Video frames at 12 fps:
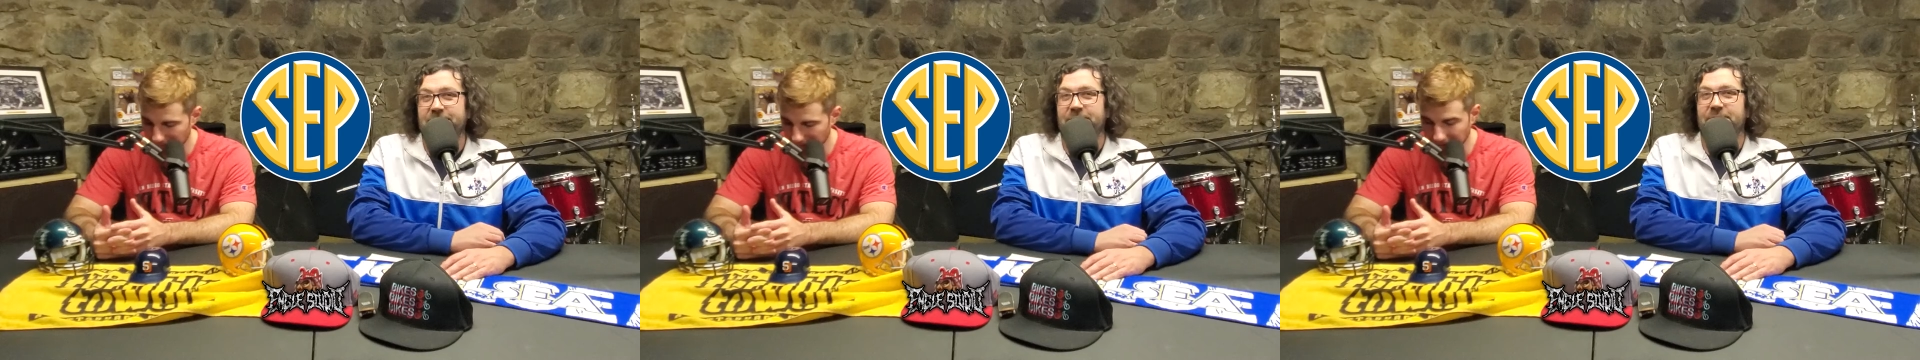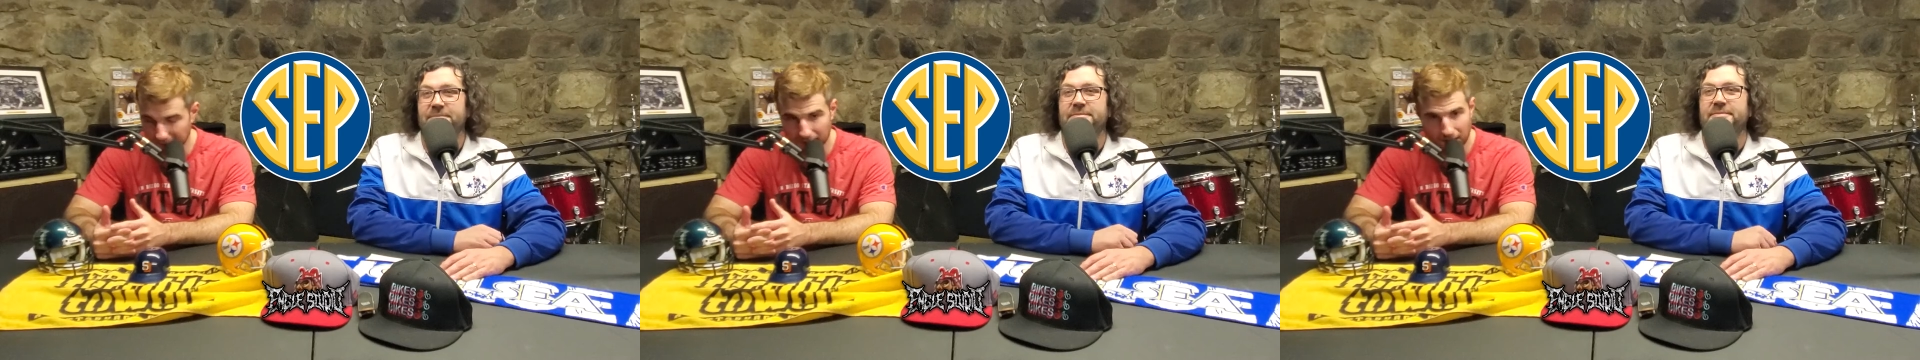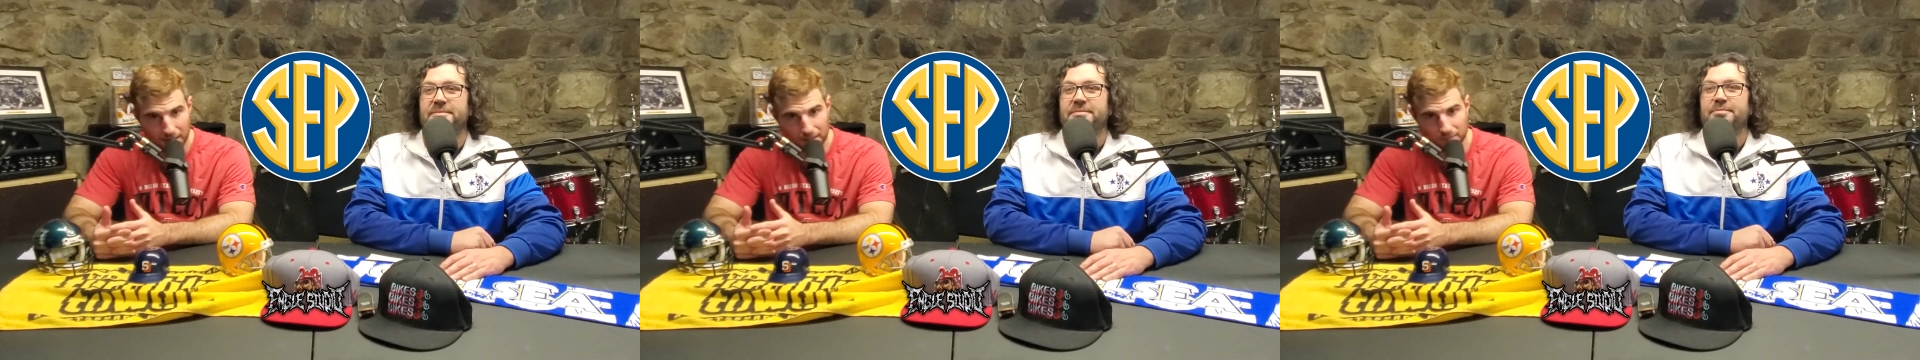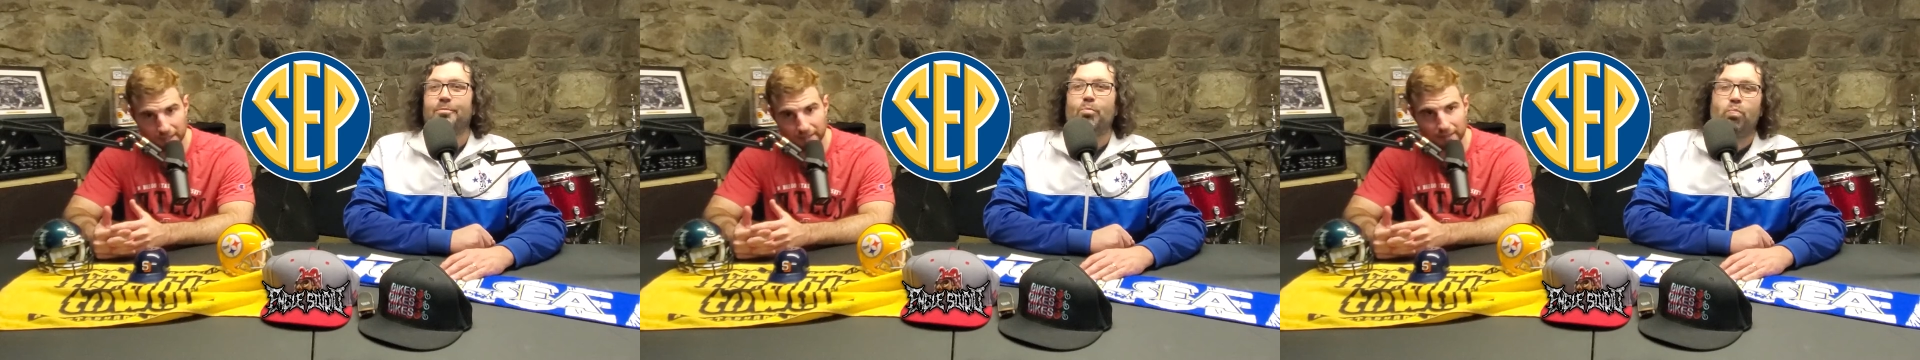Speaker 1: like he,
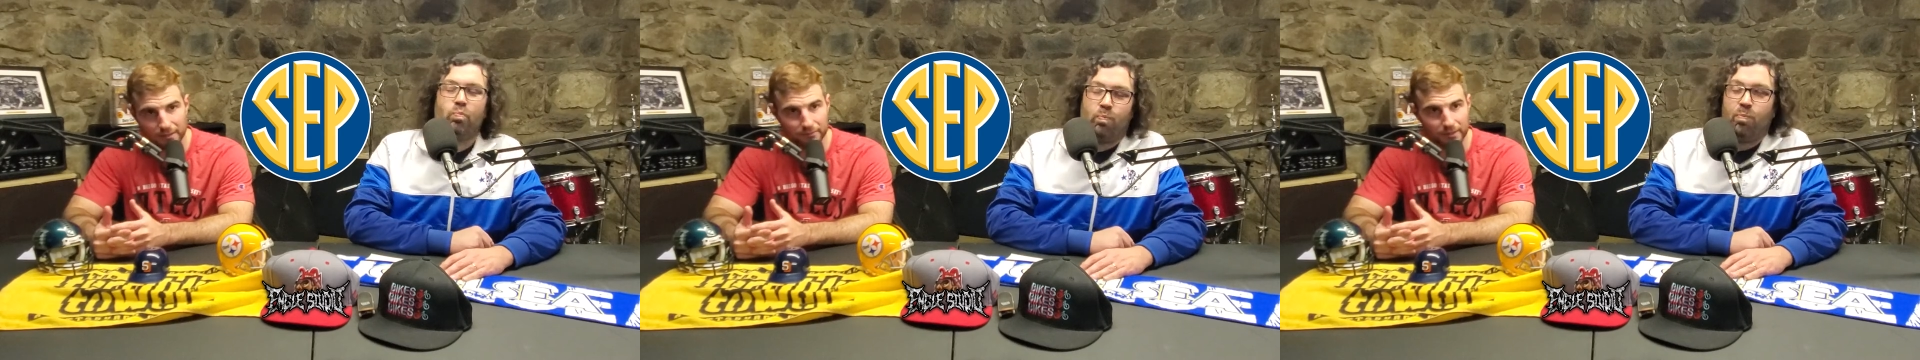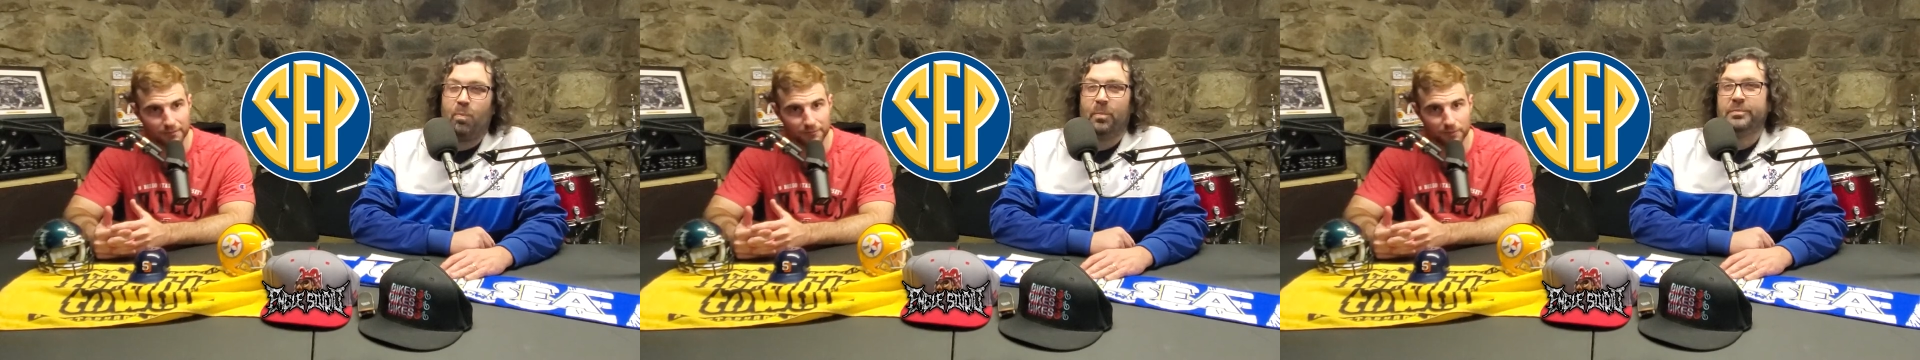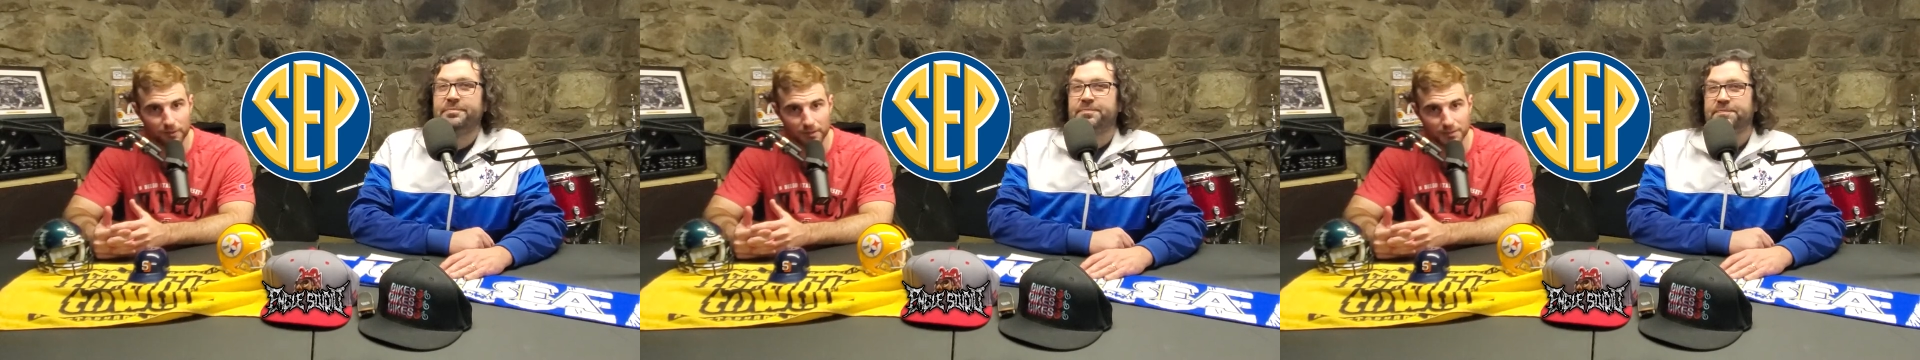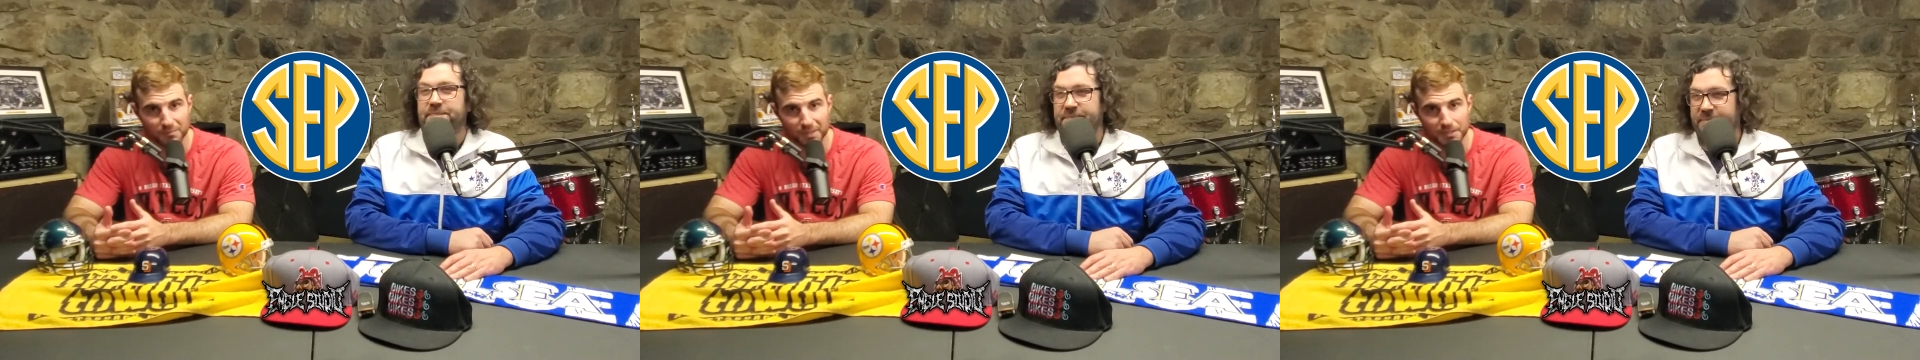he might not even have fur
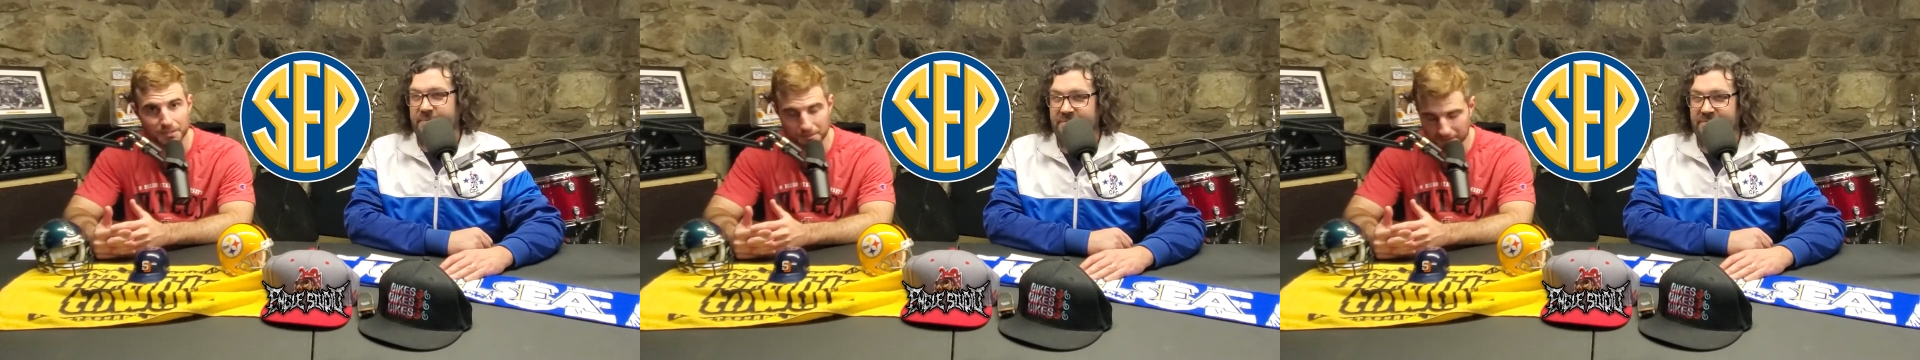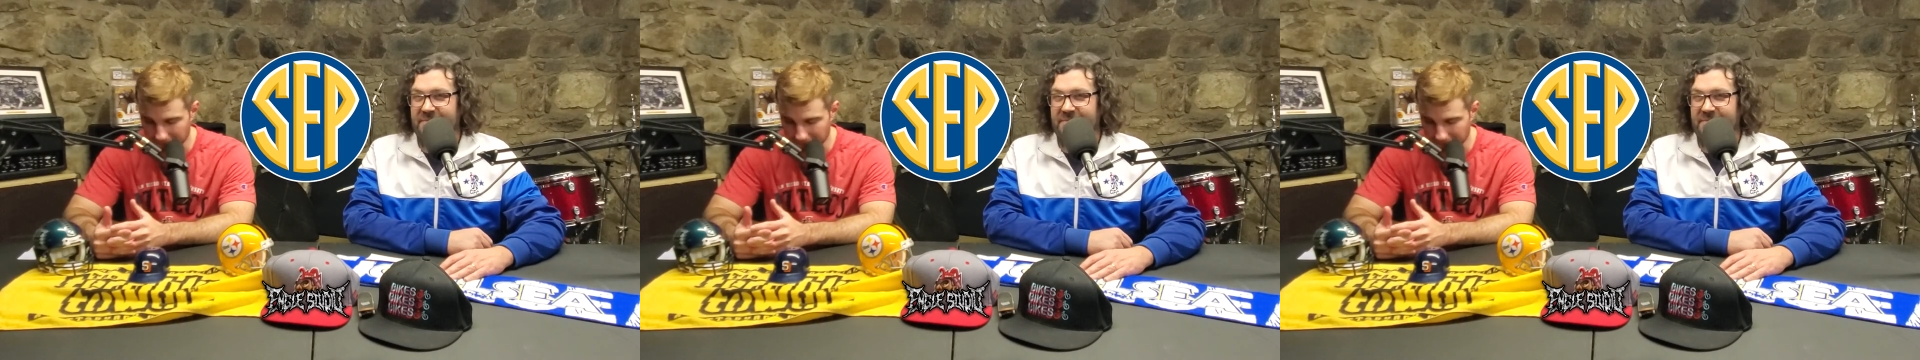on his peaches at